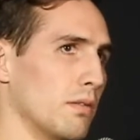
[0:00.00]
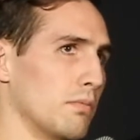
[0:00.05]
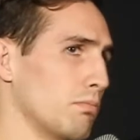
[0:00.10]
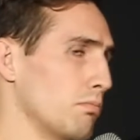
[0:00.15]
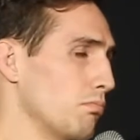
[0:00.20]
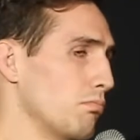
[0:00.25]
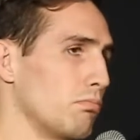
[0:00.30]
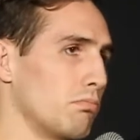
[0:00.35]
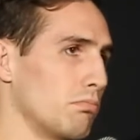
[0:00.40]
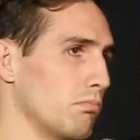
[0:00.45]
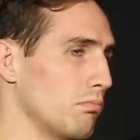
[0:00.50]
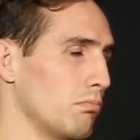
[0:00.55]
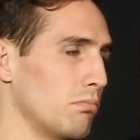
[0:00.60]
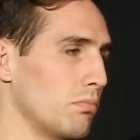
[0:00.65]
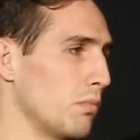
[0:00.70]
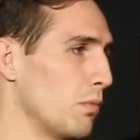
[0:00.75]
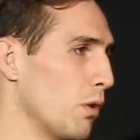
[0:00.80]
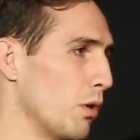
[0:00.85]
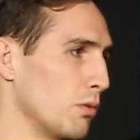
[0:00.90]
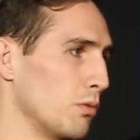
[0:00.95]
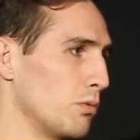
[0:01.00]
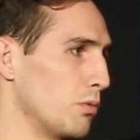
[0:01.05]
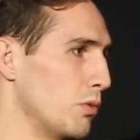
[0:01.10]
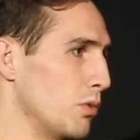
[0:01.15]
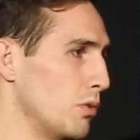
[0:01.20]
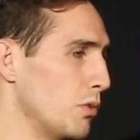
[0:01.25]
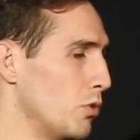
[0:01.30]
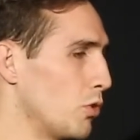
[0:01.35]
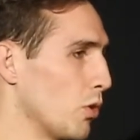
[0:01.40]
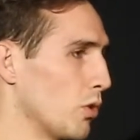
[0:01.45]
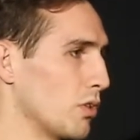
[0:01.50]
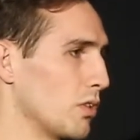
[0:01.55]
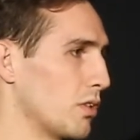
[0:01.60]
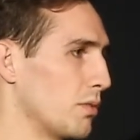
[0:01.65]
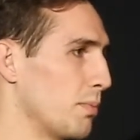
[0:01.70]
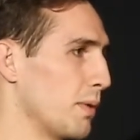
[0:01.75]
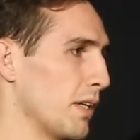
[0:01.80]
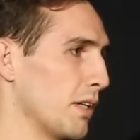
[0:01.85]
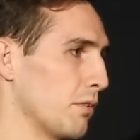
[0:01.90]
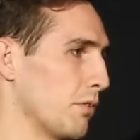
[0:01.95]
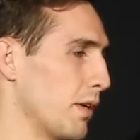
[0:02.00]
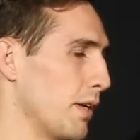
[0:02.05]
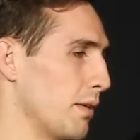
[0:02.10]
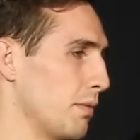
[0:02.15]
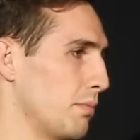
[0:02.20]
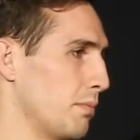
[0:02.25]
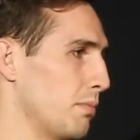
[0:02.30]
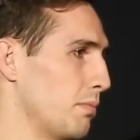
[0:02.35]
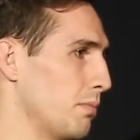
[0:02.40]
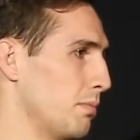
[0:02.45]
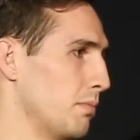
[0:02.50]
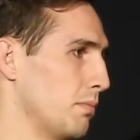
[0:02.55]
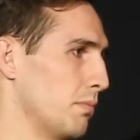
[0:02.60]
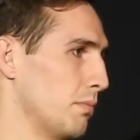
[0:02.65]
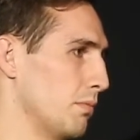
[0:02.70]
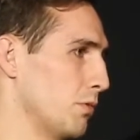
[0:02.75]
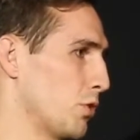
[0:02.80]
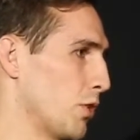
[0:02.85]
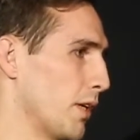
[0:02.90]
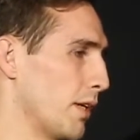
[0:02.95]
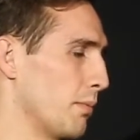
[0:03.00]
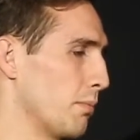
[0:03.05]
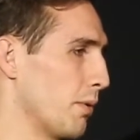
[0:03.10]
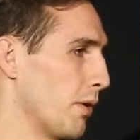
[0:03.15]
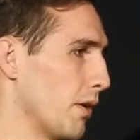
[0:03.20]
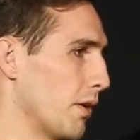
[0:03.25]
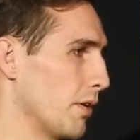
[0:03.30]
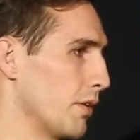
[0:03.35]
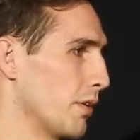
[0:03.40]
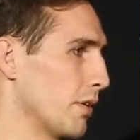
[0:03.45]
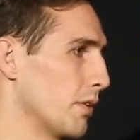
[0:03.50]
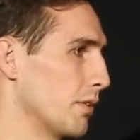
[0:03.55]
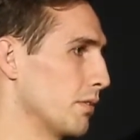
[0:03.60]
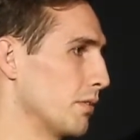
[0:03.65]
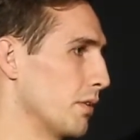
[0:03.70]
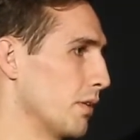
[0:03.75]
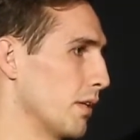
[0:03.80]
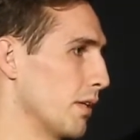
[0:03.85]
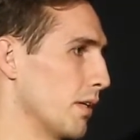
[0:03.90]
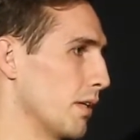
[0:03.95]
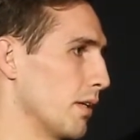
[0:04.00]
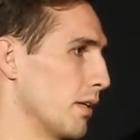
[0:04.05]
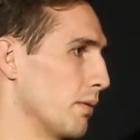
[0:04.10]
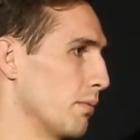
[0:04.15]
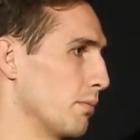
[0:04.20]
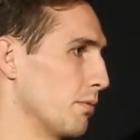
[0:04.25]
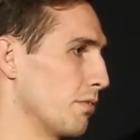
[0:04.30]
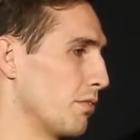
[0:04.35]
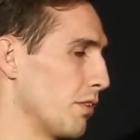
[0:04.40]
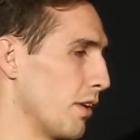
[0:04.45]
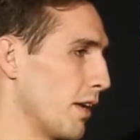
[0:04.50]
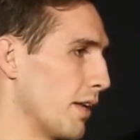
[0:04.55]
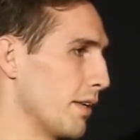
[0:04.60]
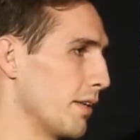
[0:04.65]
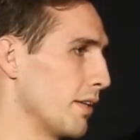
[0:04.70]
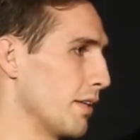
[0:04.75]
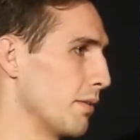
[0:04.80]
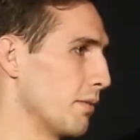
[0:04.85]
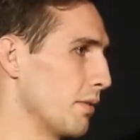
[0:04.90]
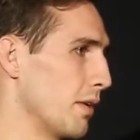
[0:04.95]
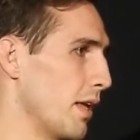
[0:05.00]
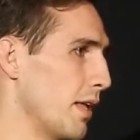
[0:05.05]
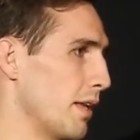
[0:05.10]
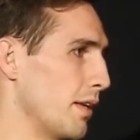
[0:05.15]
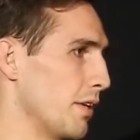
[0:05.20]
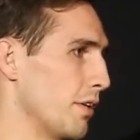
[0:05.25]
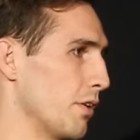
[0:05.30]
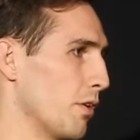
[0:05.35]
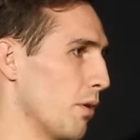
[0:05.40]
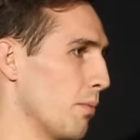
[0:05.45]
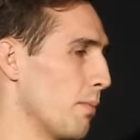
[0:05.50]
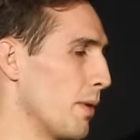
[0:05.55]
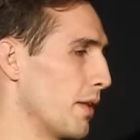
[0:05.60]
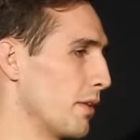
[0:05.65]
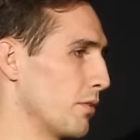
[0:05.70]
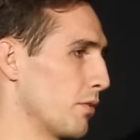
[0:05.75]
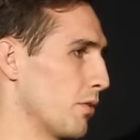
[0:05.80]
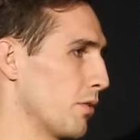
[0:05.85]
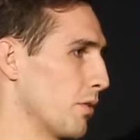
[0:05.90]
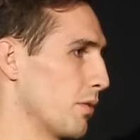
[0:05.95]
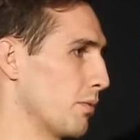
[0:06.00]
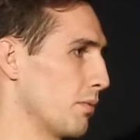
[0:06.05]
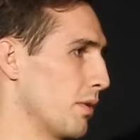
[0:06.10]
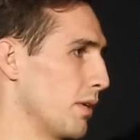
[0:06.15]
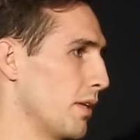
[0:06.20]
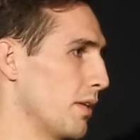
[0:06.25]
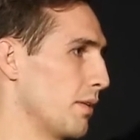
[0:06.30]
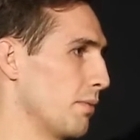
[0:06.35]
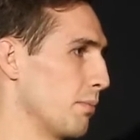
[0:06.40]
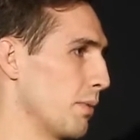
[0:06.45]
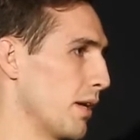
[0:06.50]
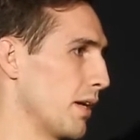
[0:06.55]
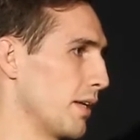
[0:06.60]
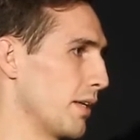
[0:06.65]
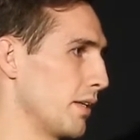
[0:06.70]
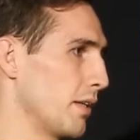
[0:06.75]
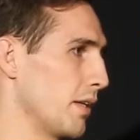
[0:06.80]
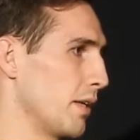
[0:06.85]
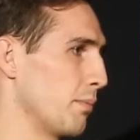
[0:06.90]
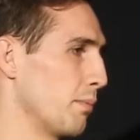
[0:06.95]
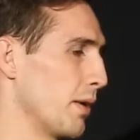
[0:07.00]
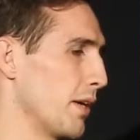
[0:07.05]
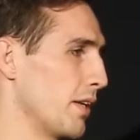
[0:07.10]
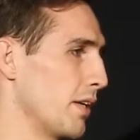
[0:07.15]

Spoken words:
this? Well, George has been a great training partner, friend, and you know, mentor.